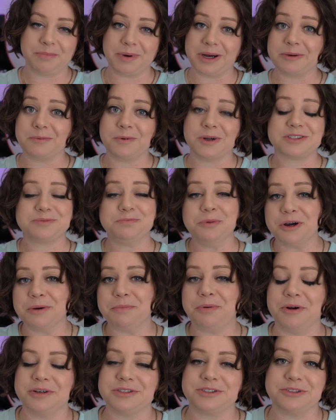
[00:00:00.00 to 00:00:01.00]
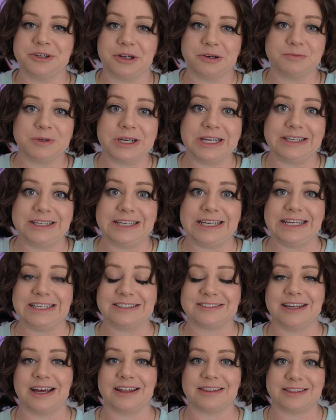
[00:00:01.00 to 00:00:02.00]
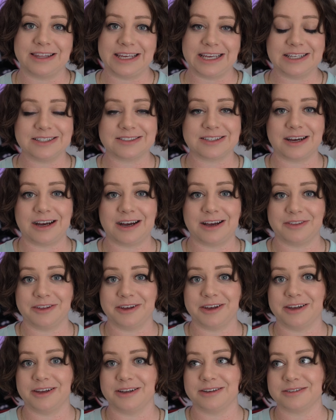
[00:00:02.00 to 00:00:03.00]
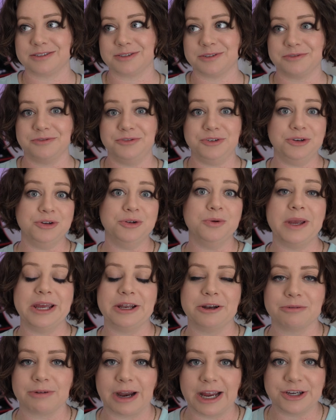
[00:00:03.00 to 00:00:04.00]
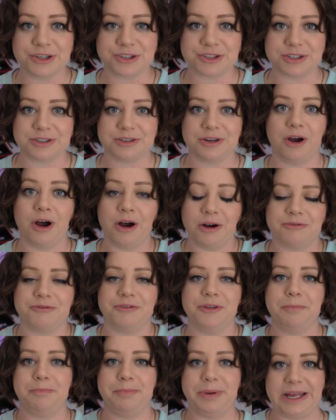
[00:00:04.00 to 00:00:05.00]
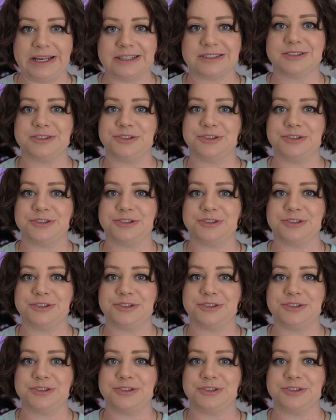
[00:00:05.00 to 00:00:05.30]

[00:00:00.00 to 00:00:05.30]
But what's more important to note really is that these are the sort of new iteration of the Beats